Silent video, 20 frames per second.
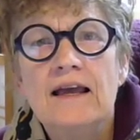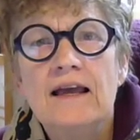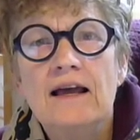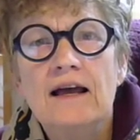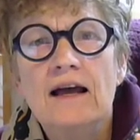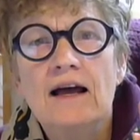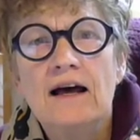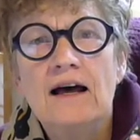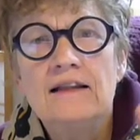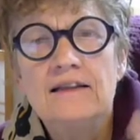
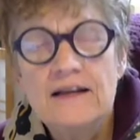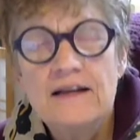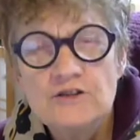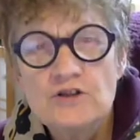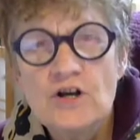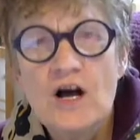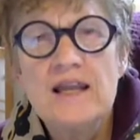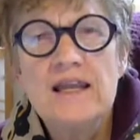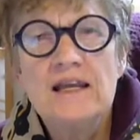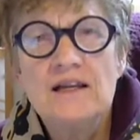
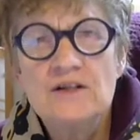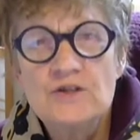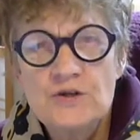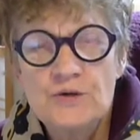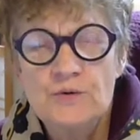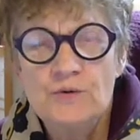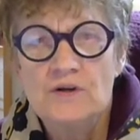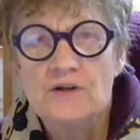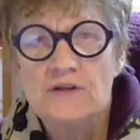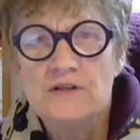electronic
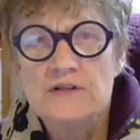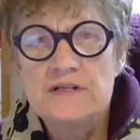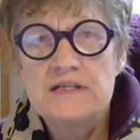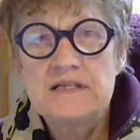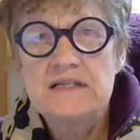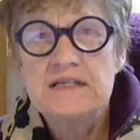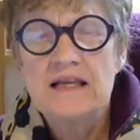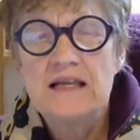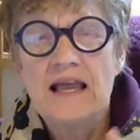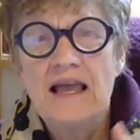tools
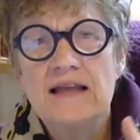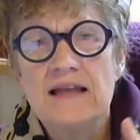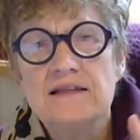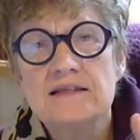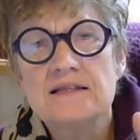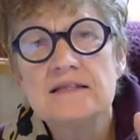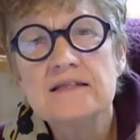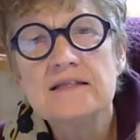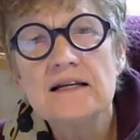and still